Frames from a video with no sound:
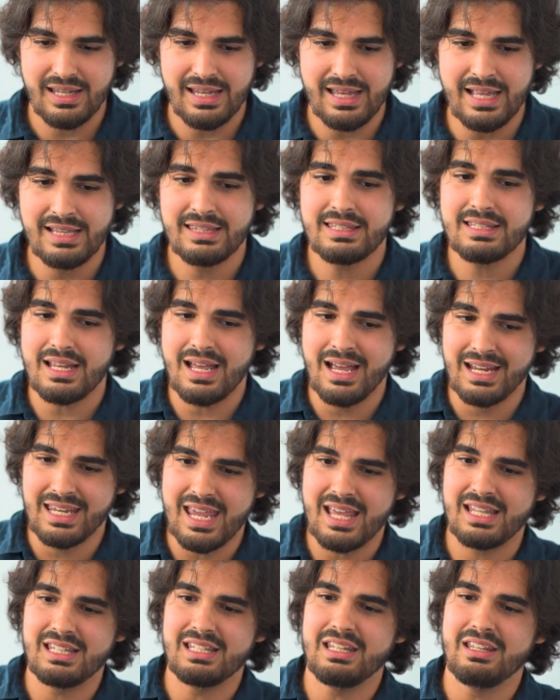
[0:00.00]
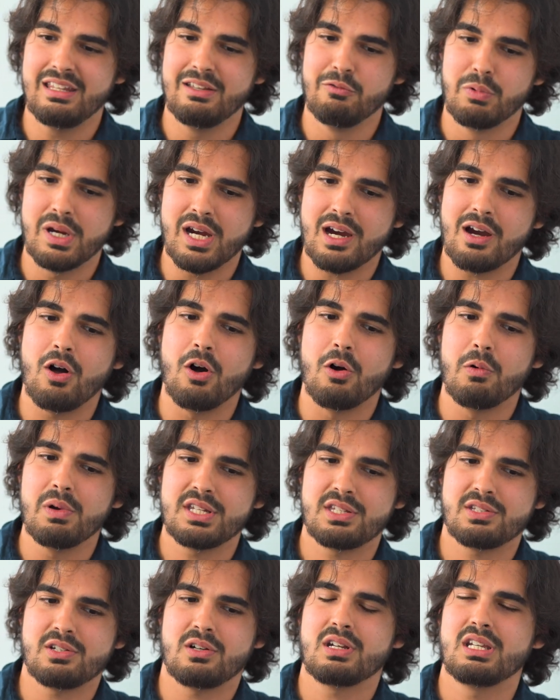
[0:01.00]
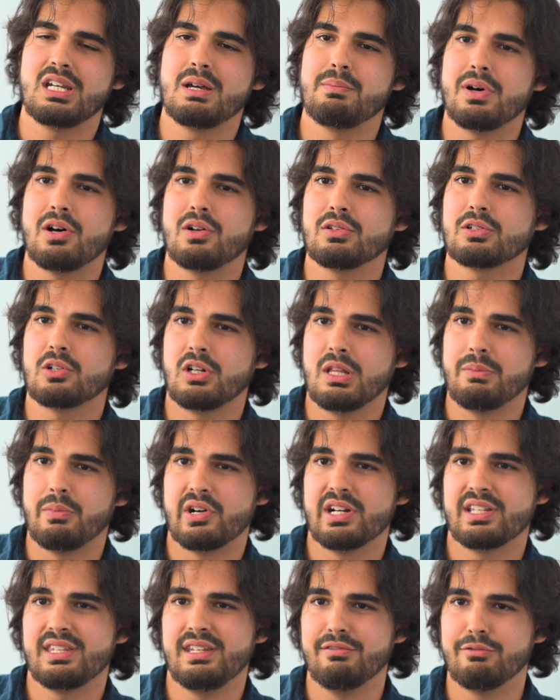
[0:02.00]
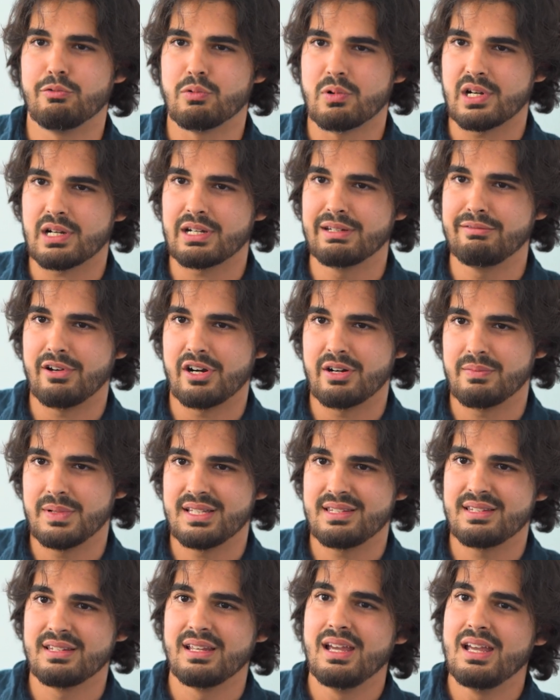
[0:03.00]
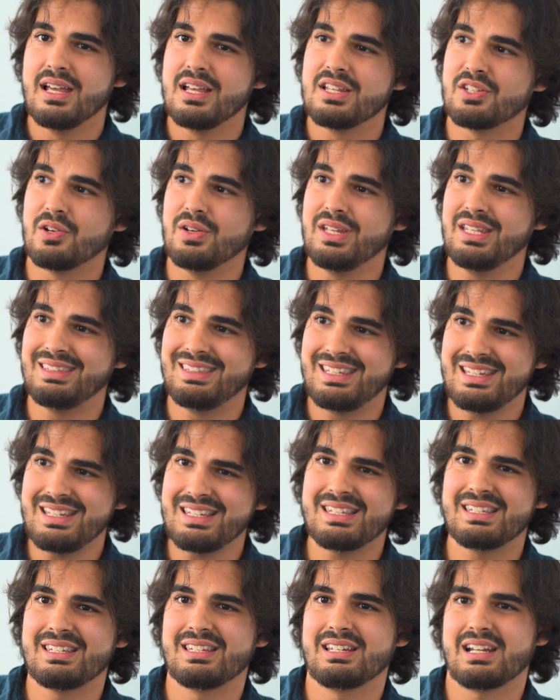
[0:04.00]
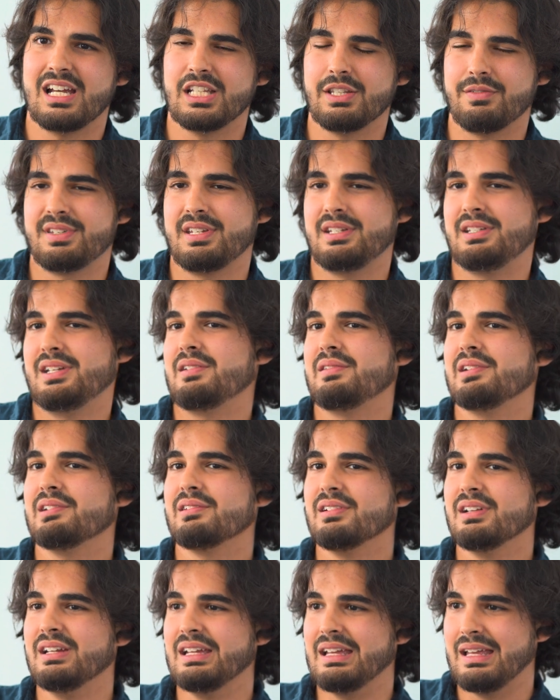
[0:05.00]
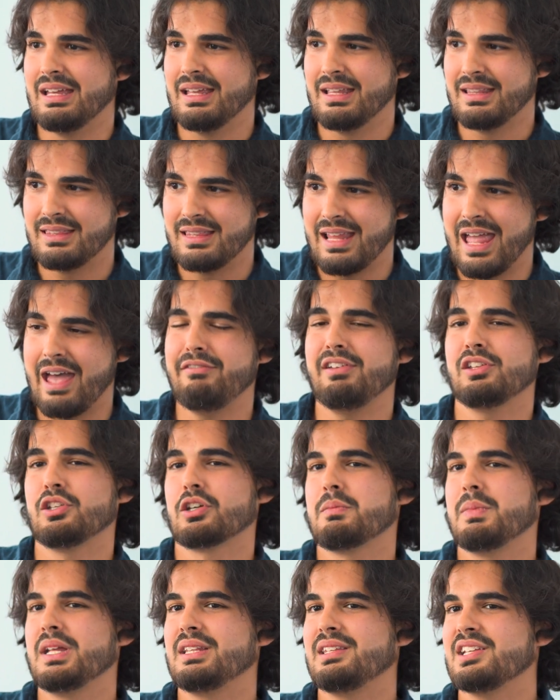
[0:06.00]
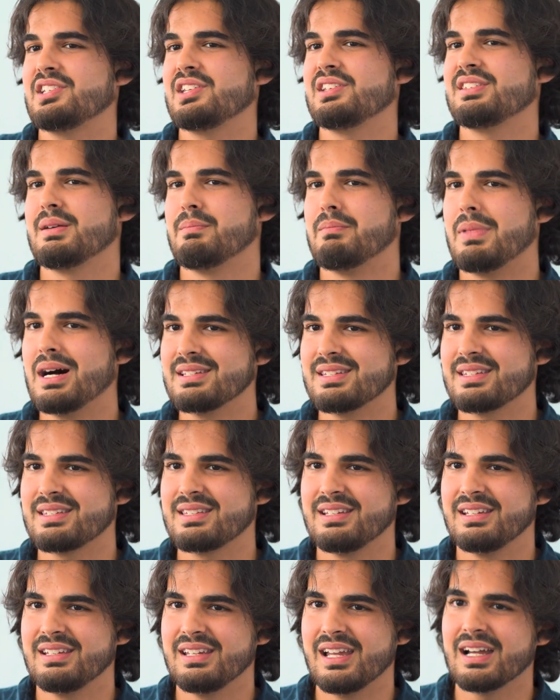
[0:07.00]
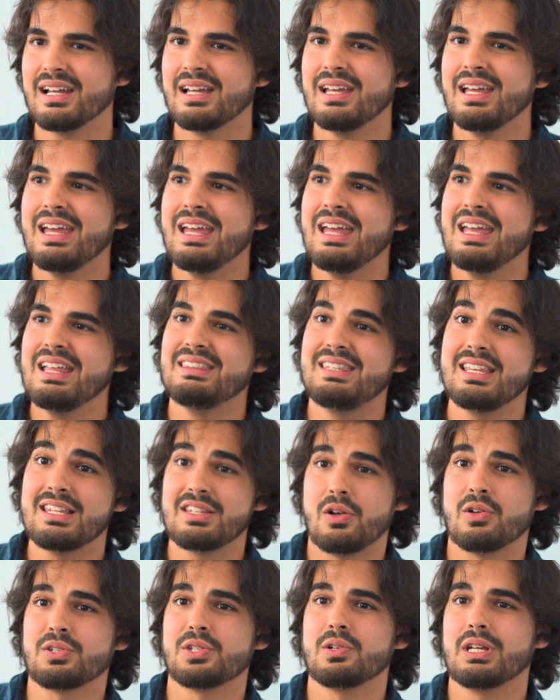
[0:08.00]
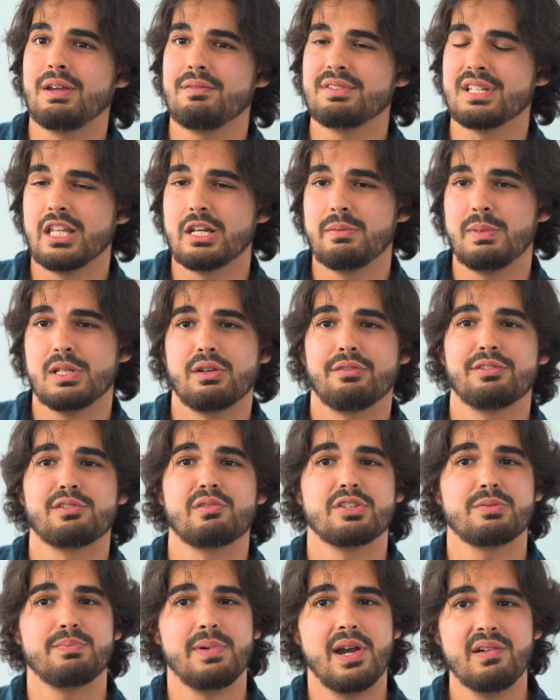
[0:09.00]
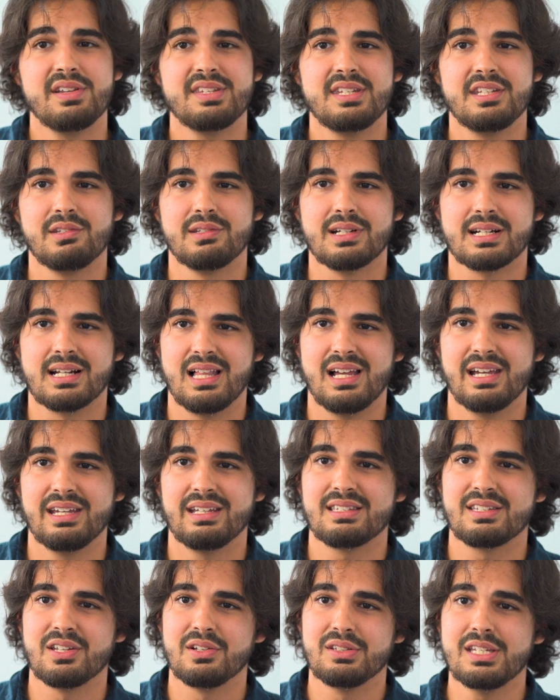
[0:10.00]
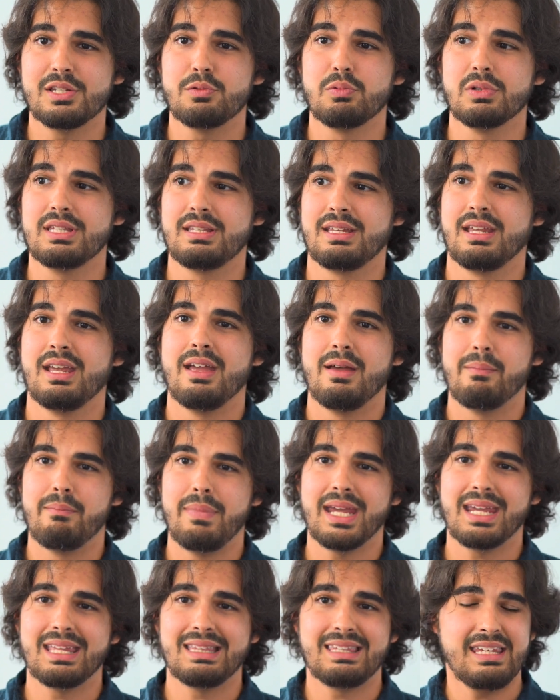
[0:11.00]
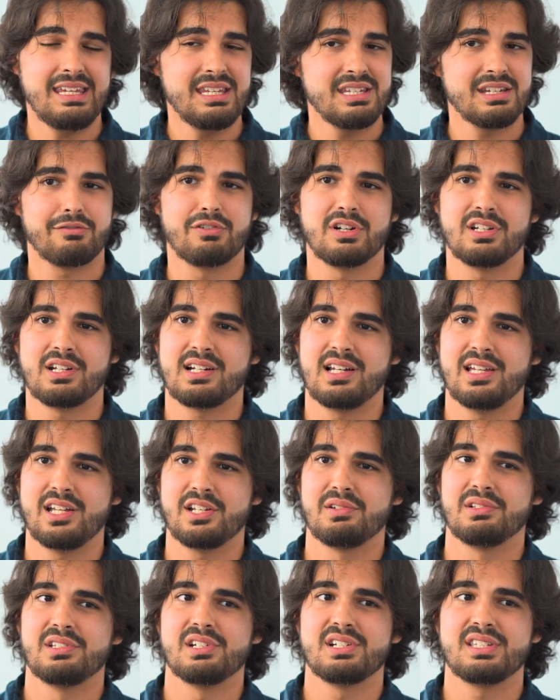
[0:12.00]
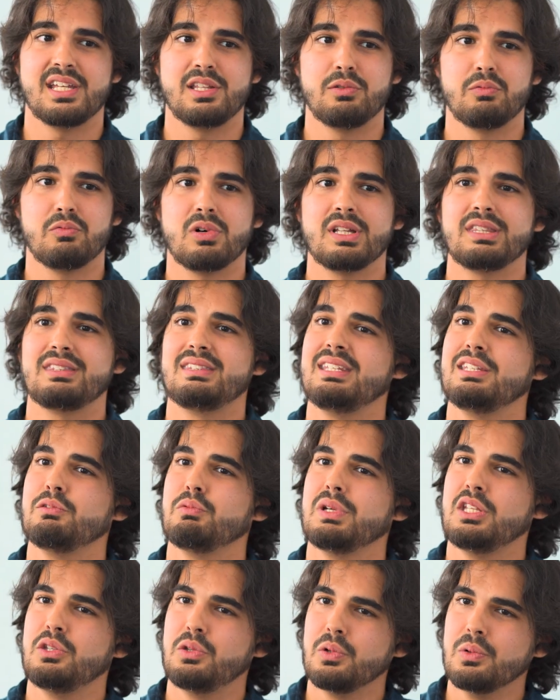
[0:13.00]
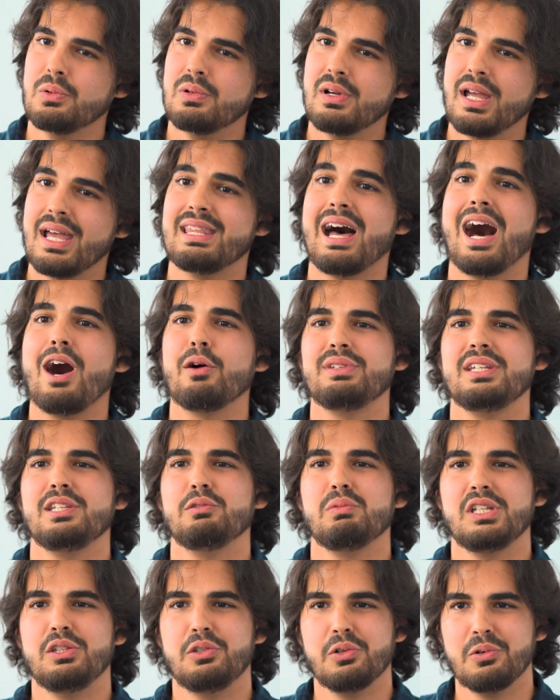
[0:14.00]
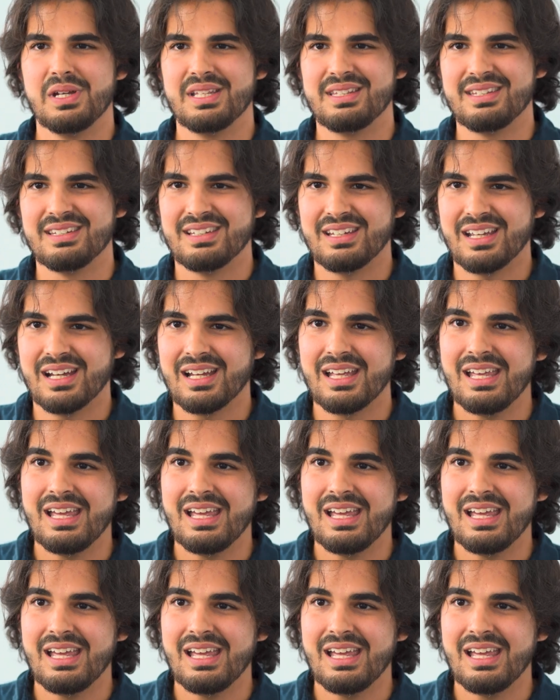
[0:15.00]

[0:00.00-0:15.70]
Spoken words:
And again, we're always talking about collaborative work environments. So in this kind of scenario, having a documentation is a must, yeah? This also gives a little bit of transparency to the client. So this would make it easier for the client to understand what did we do and how did we do it, yeah?